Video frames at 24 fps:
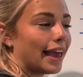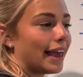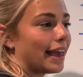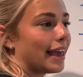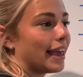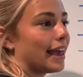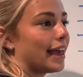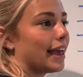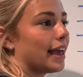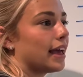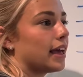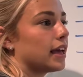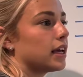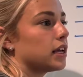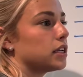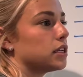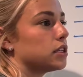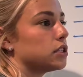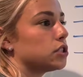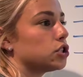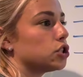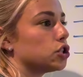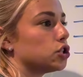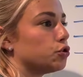
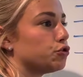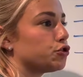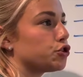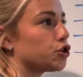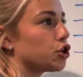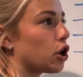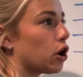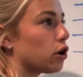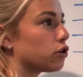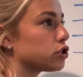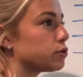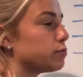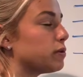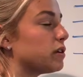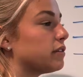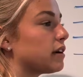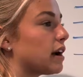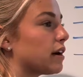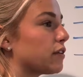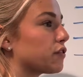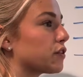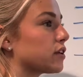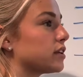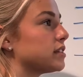And you should also be
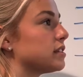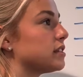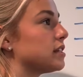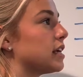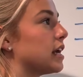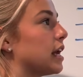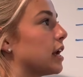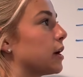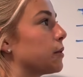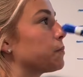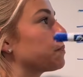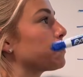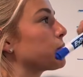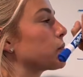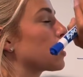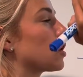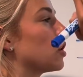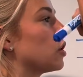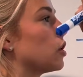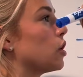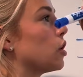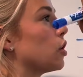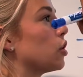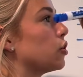referencing
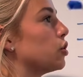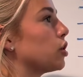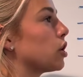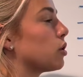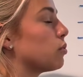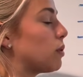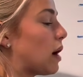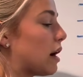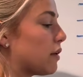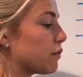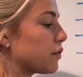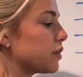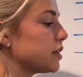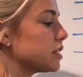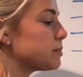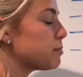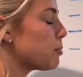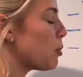your reference